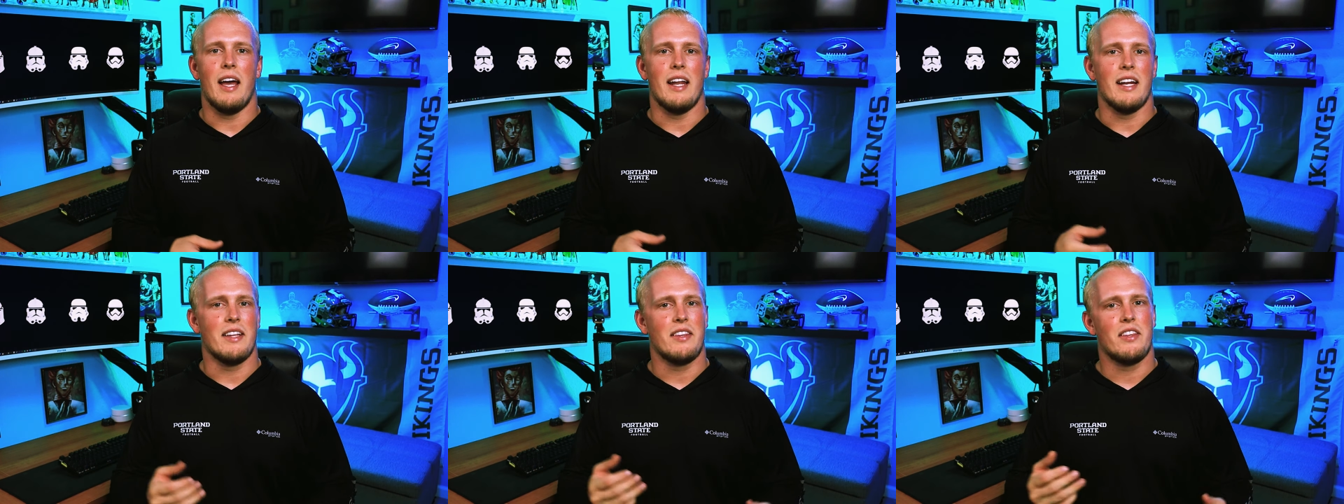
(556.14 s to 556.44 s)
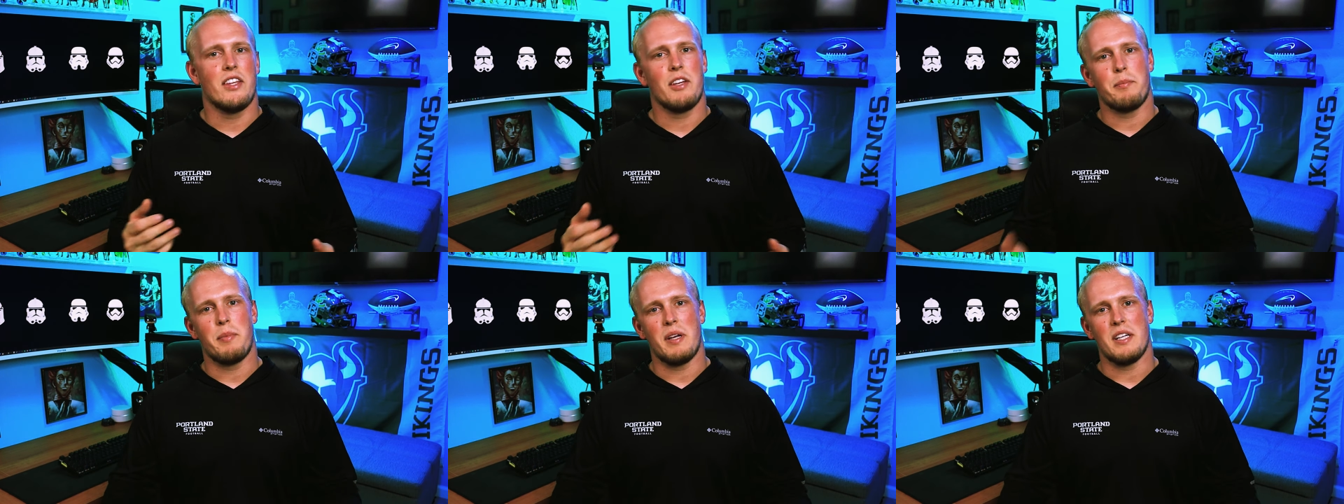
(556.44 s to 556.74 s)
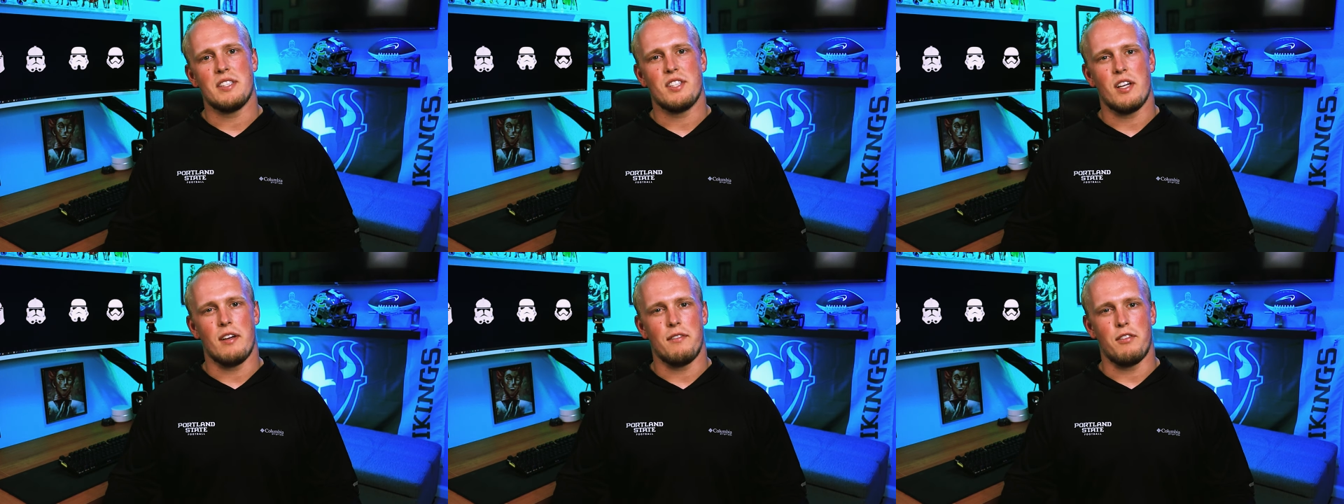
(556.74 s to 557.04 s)
And I think
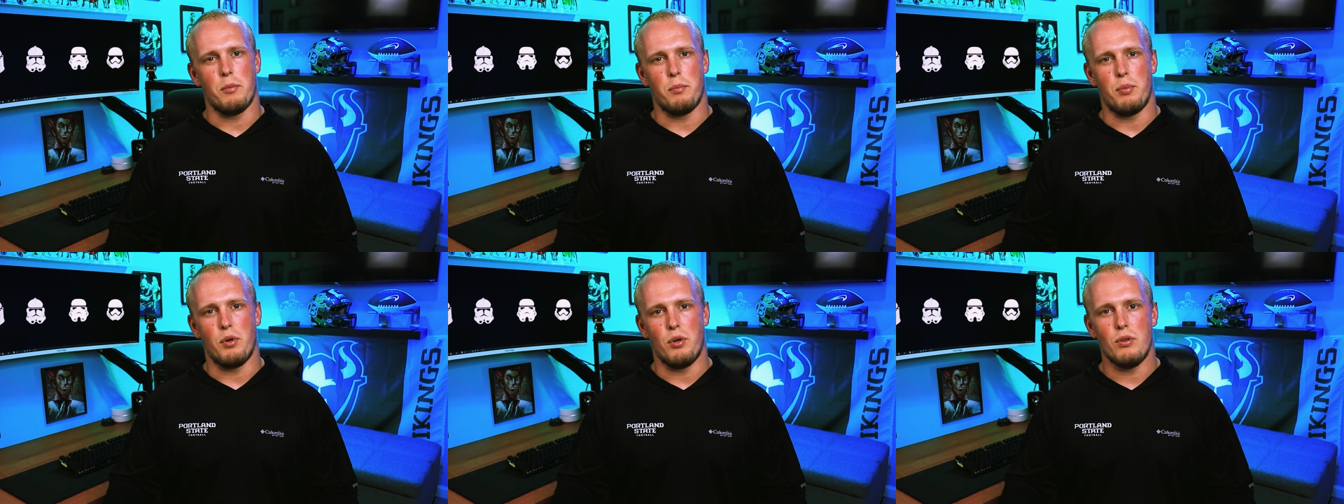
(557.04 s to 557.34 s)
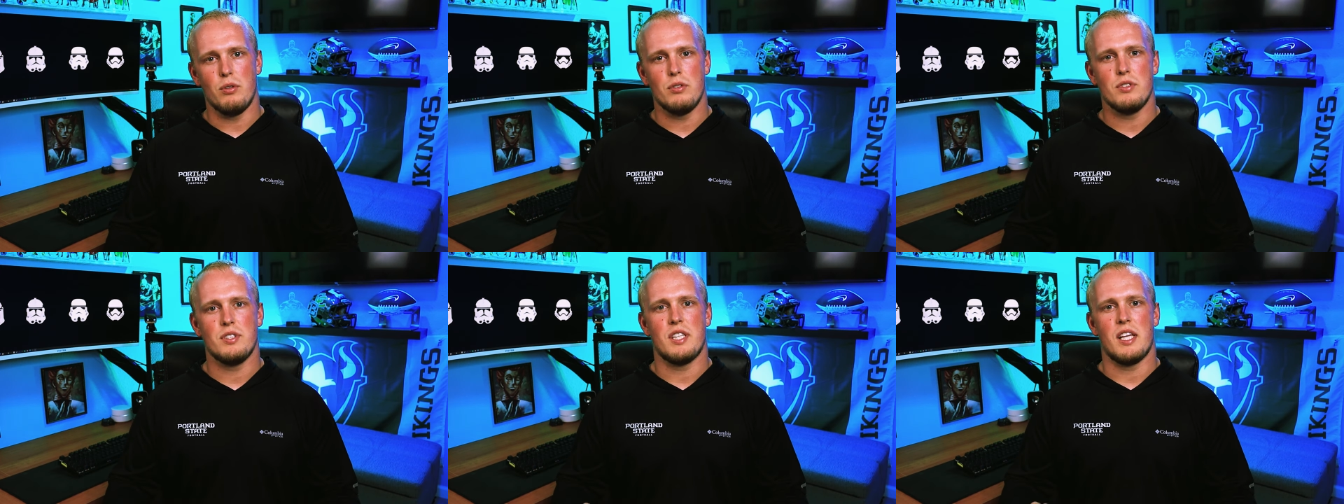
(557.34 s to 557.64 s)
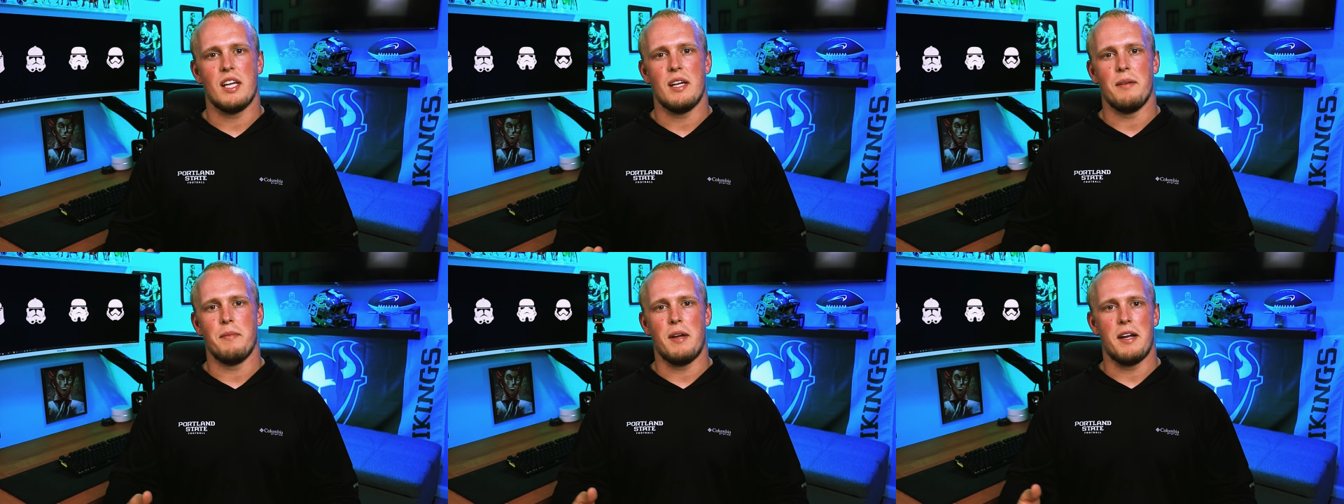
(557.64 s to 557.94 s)
based off the polls
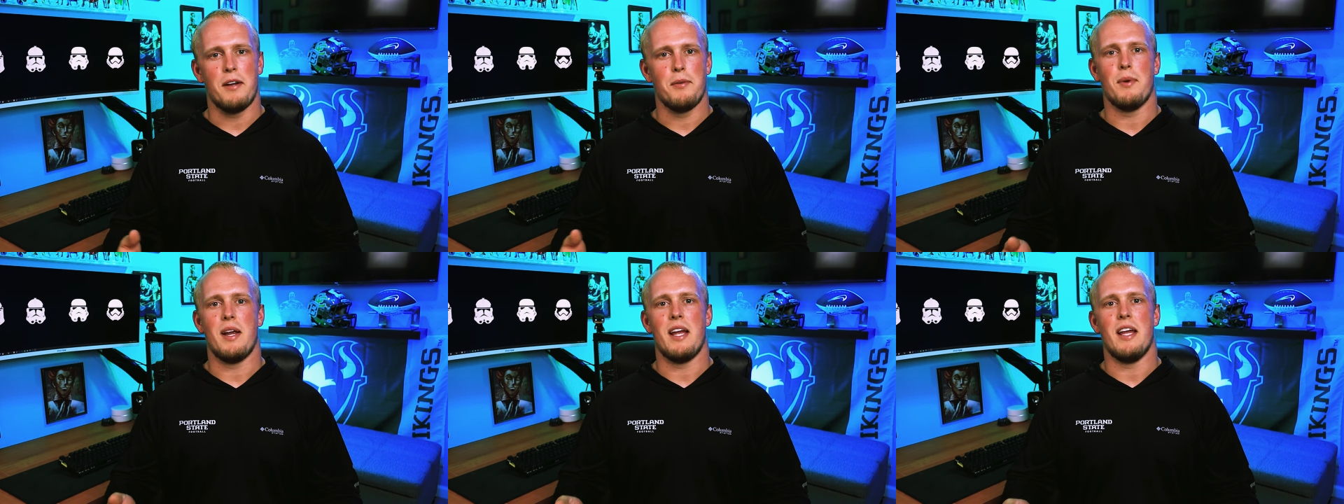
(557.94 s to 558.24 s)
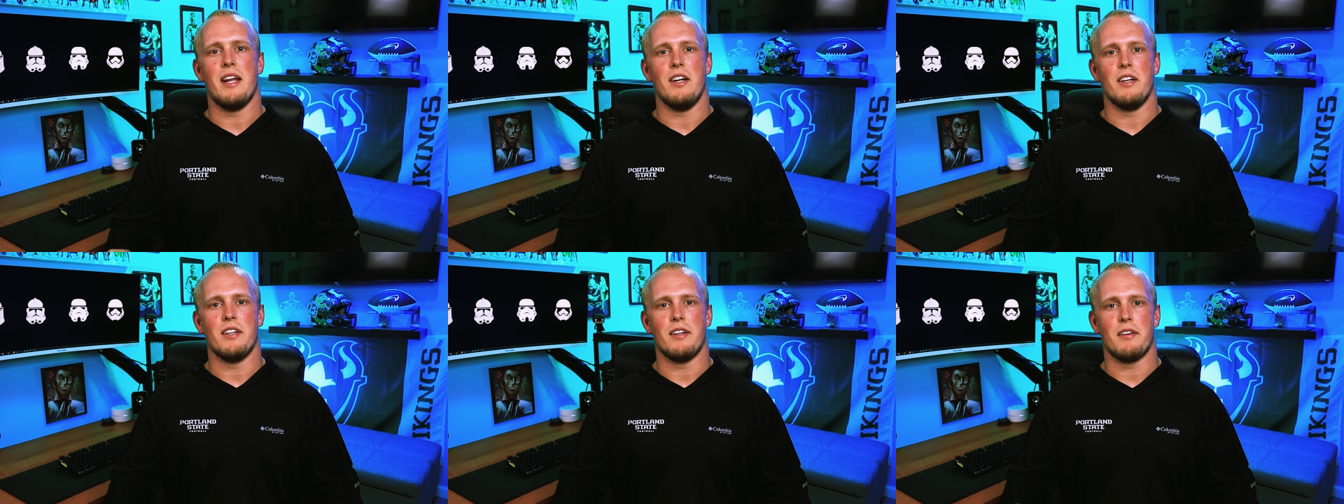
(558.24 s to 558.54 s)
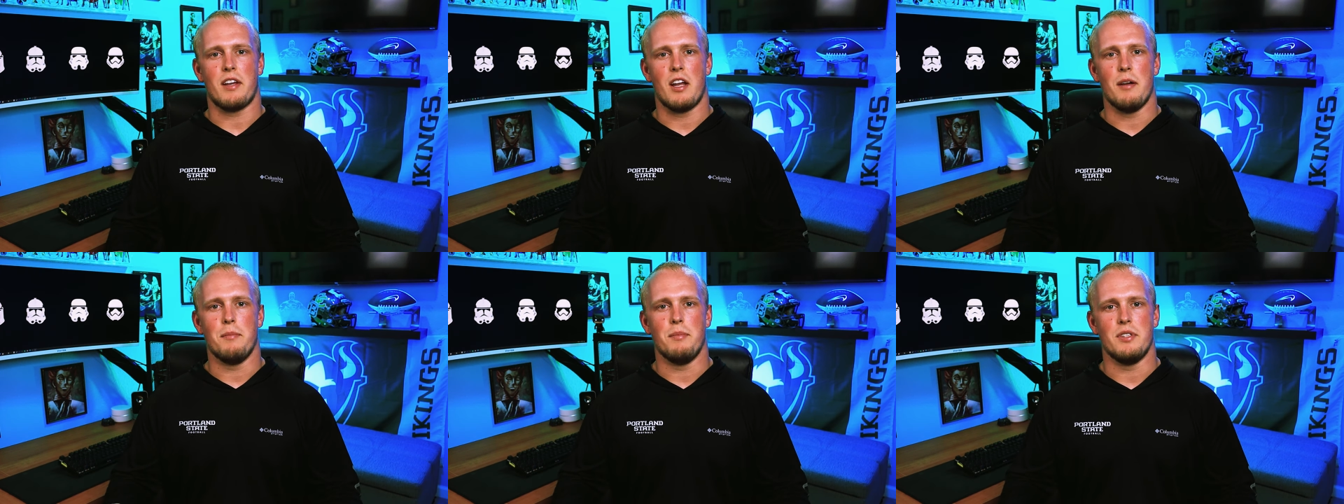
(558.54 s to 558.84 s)
that I ran on a
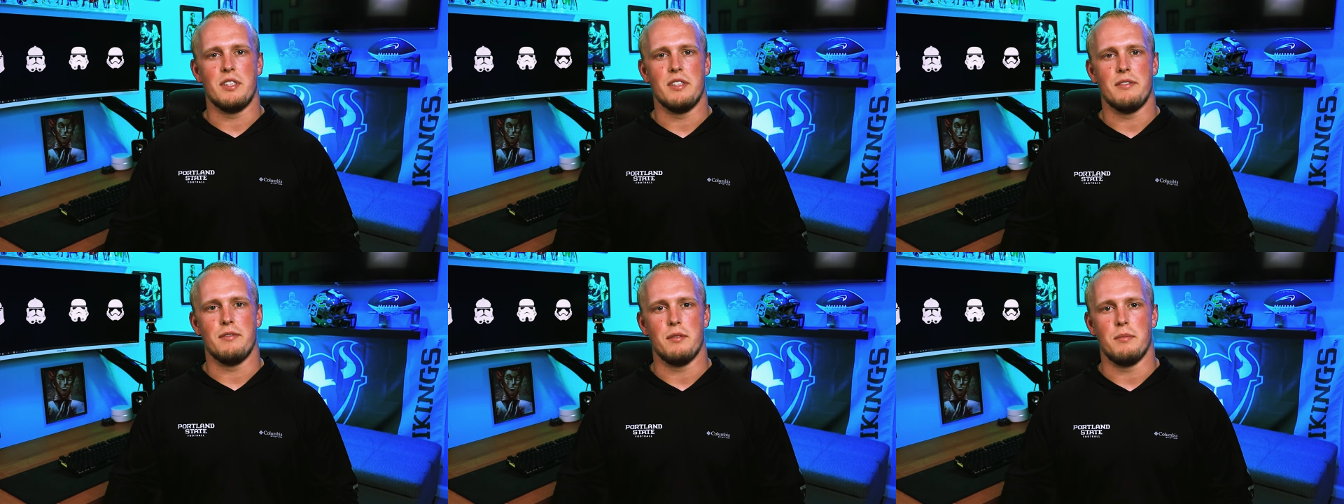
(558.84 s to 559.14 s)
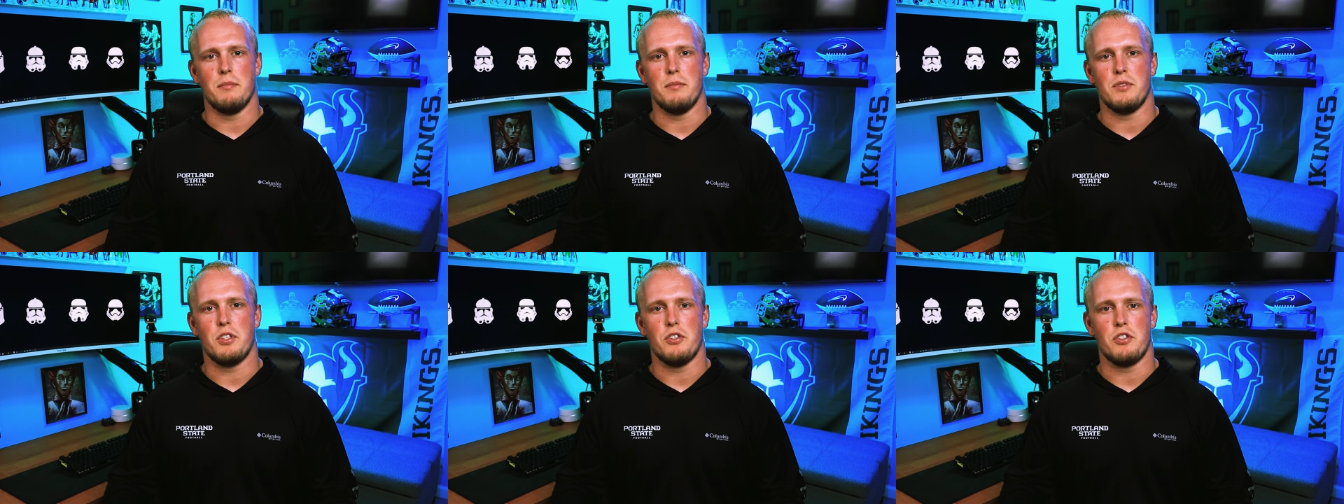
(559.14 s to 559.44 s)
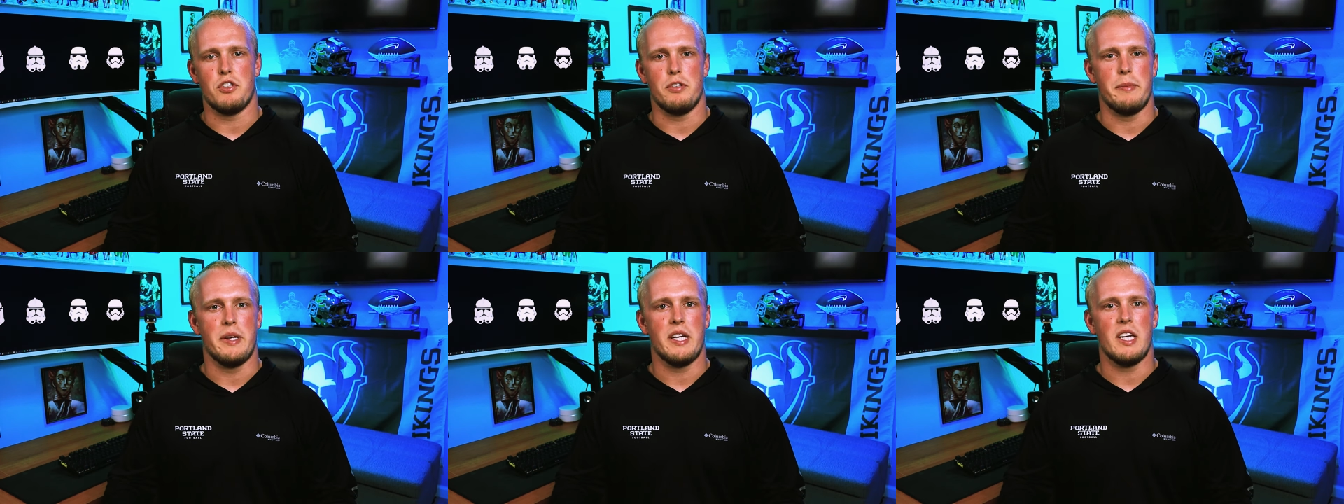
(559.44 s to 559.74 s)
couple different
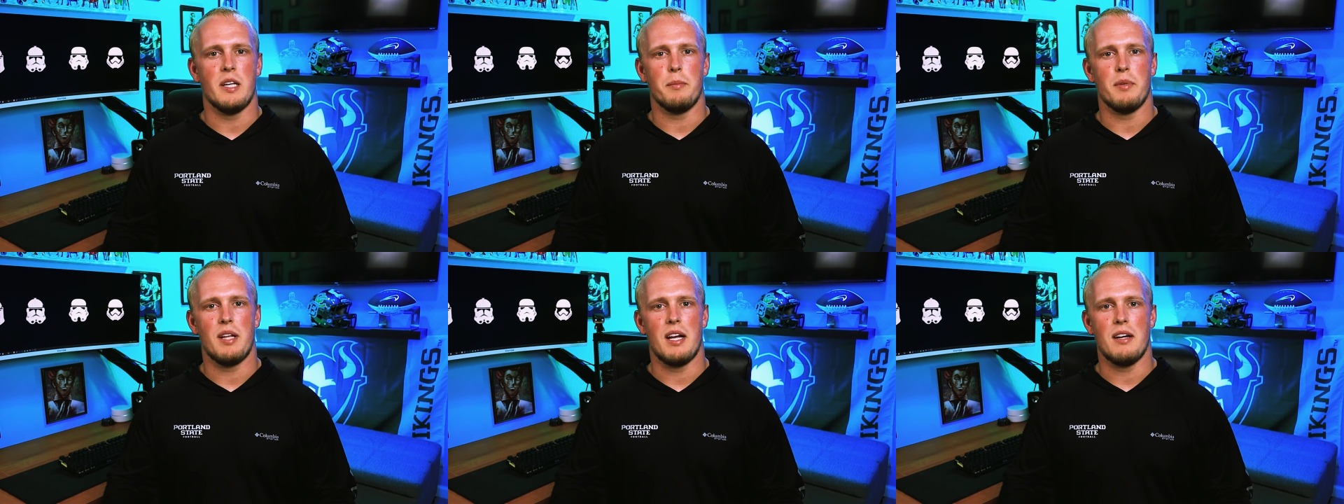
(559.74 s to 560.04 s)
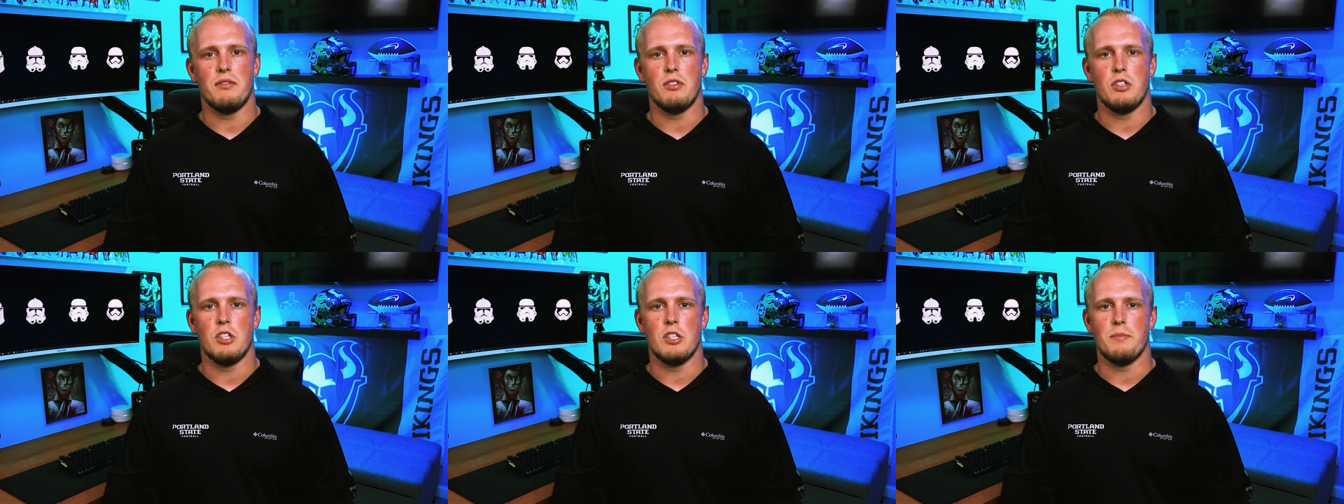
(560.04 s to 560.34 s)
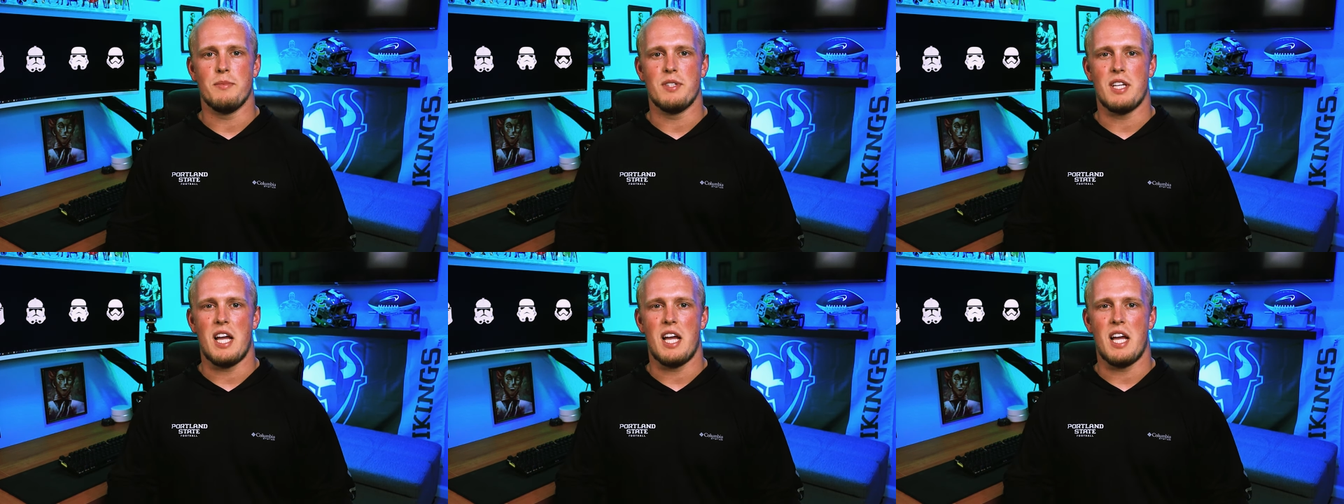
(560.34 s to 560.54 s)
social media platforms,